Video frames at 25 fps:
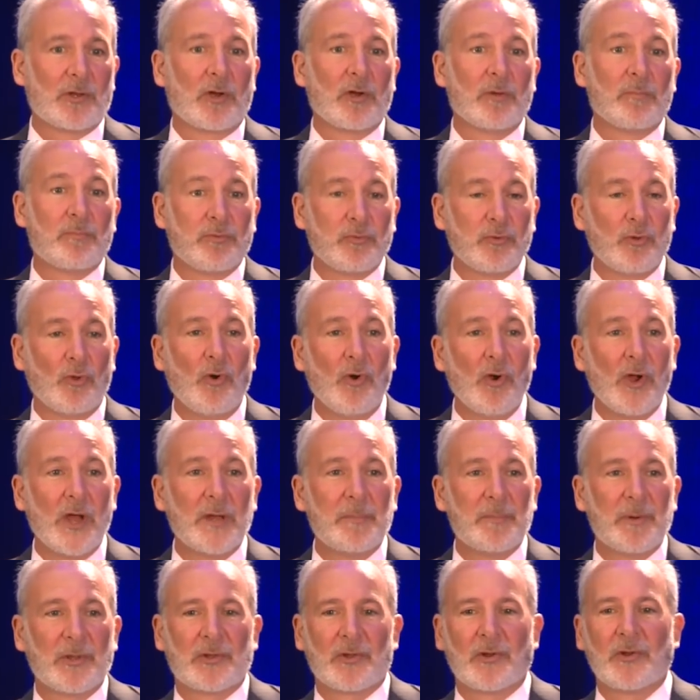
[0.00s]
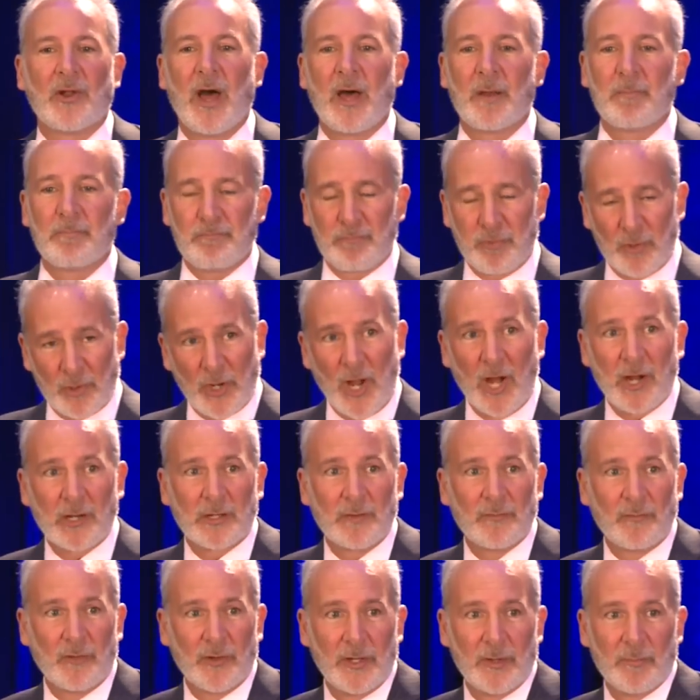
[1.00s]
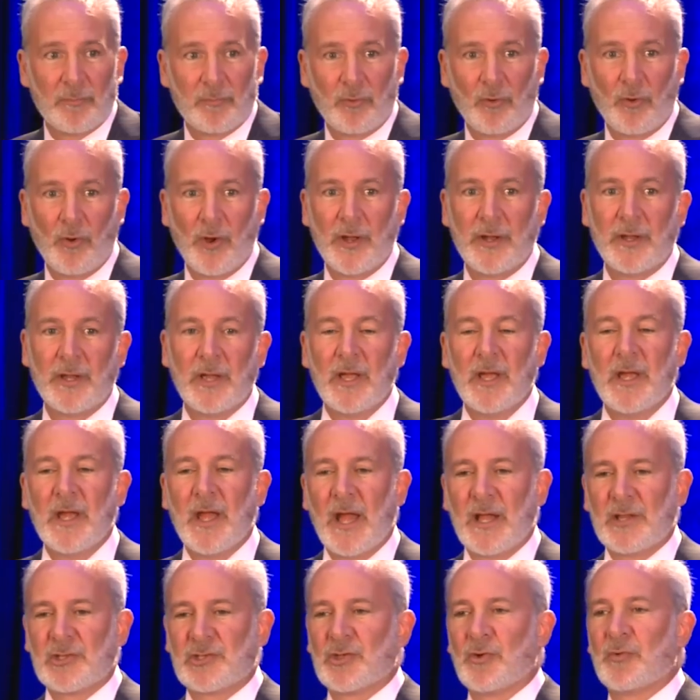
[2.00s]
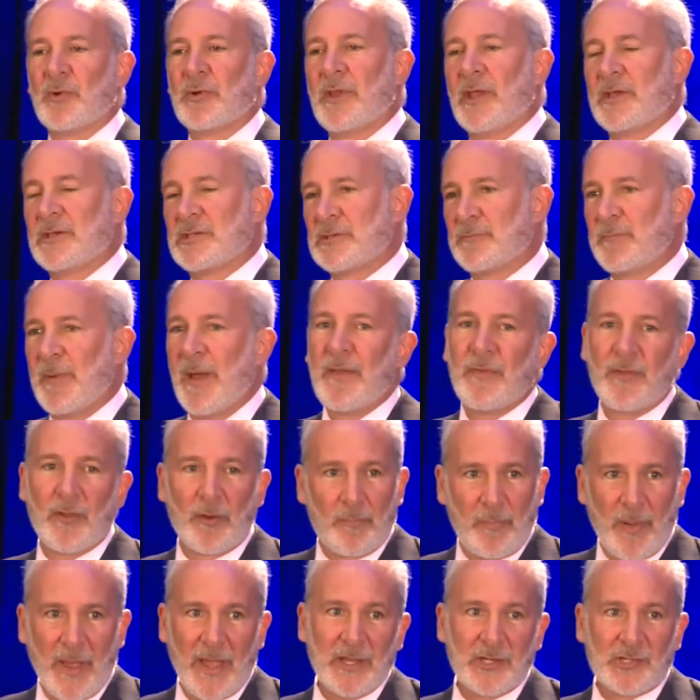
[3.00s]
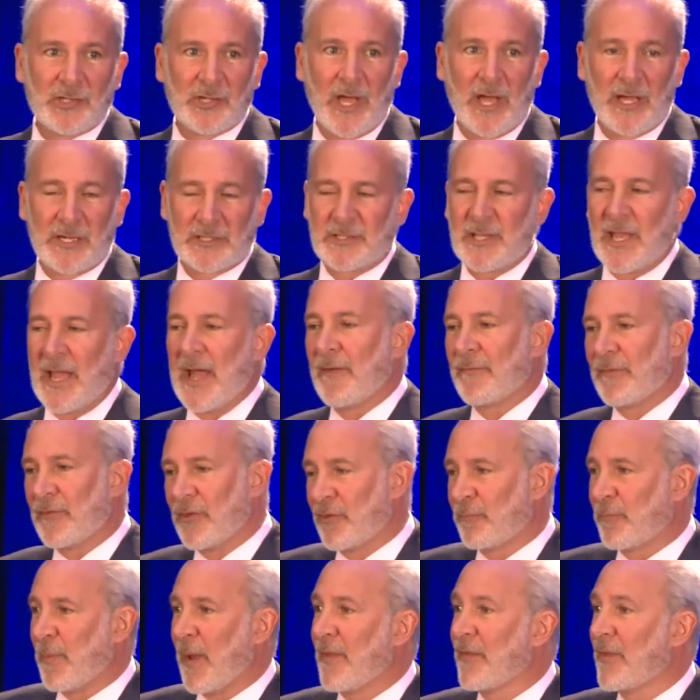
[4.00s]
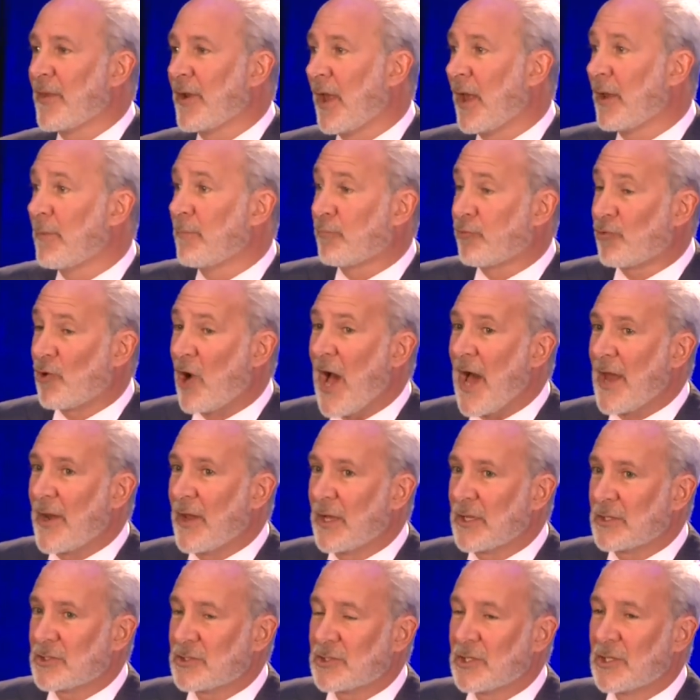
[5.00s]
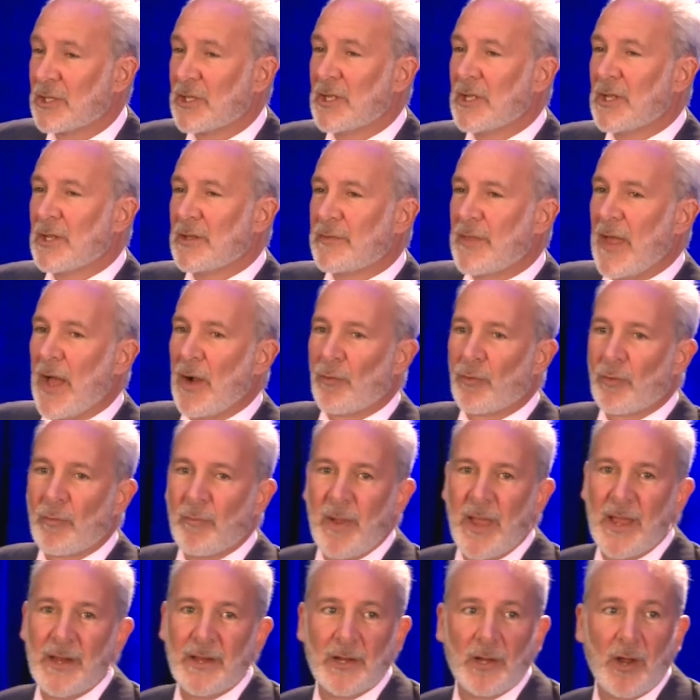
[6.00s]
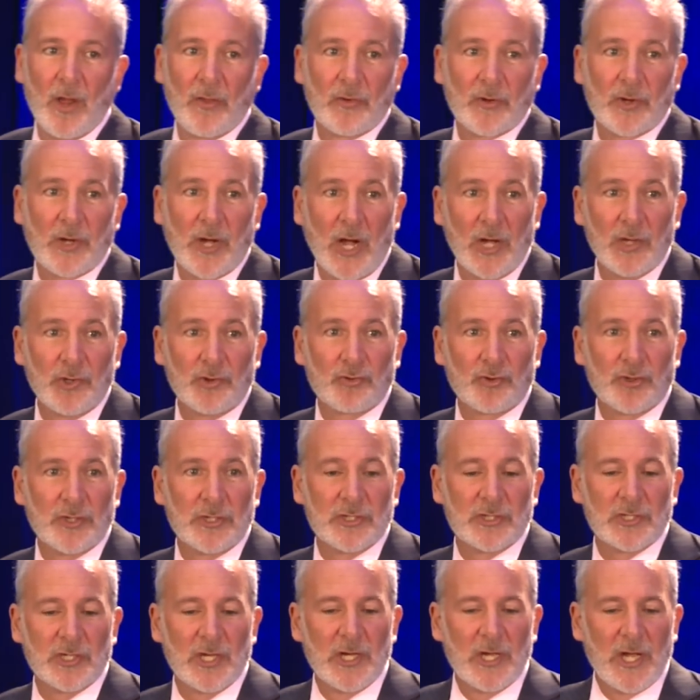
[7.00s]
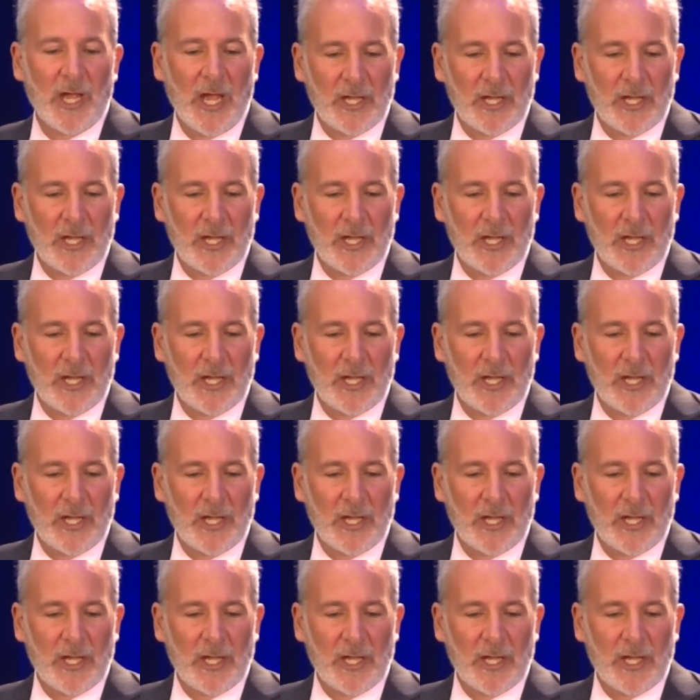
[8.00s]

They're employed, but they're not productively employed. And so when they spend their paychecks, they have to spend it on products that were made in other countries.